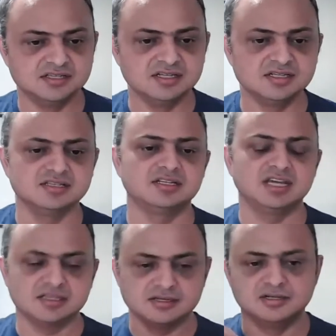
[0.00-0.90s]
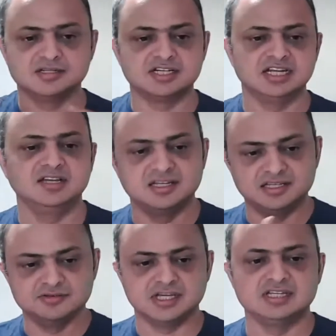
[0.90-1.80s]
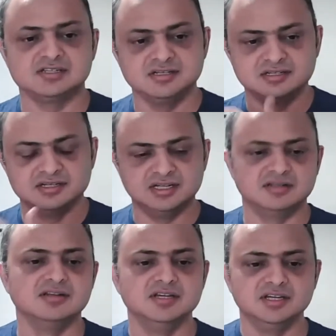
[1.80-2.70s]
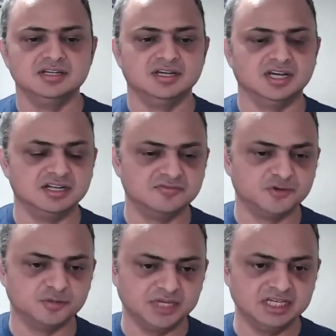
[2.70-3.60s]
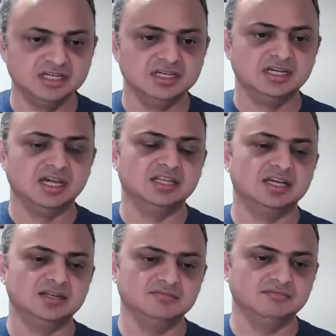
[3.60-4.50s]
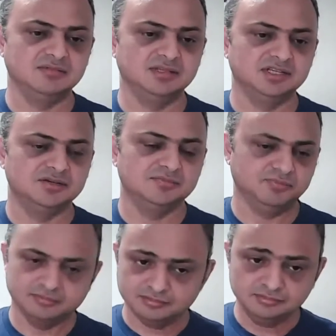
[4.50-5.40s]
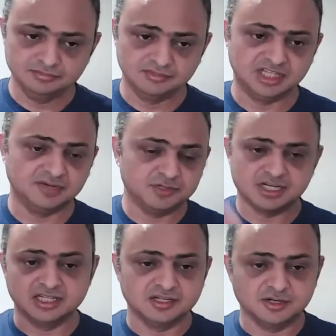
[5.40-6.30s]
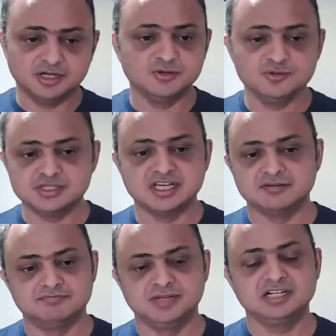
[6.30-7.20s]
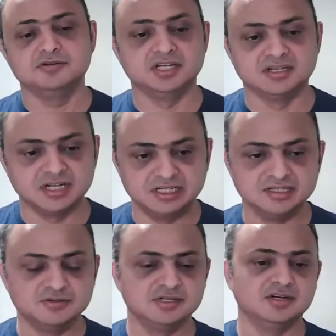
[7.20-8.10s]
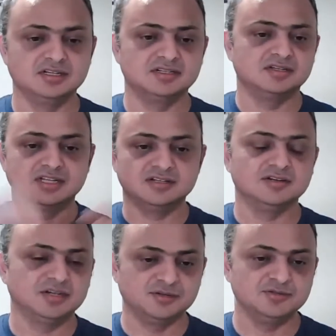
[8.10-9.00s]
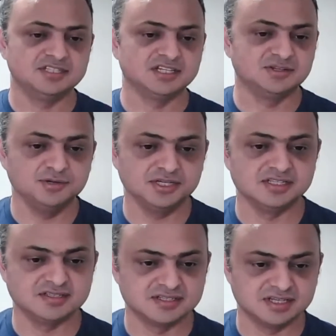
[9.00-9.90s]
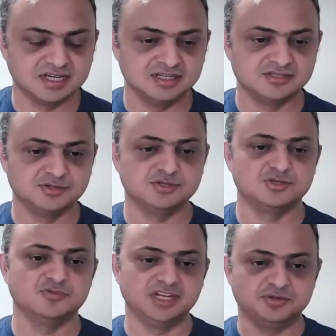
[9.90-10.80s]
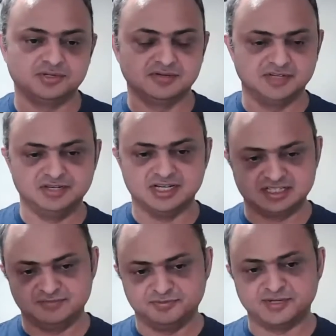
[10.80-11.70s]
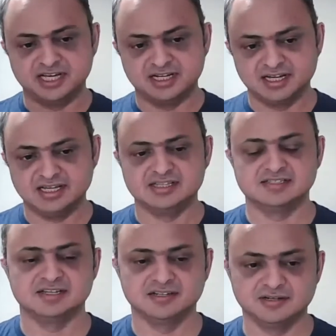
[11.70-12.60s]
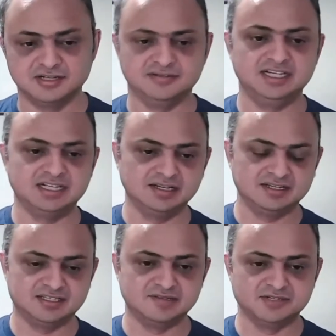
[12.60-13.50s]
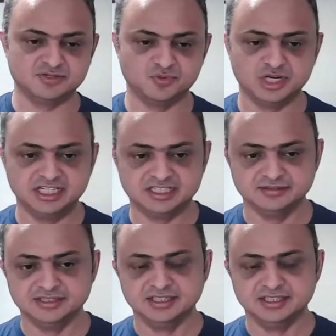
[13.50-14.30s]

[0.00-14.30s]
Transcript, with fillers: engineers, it takes a lot of training and education and, and informing. And then, you know, they would rather not lose their Bitcoin, right? They would not rather not lose their tokens. Uh, so so when you when you ask them to prioritize, then a lot of retail customers want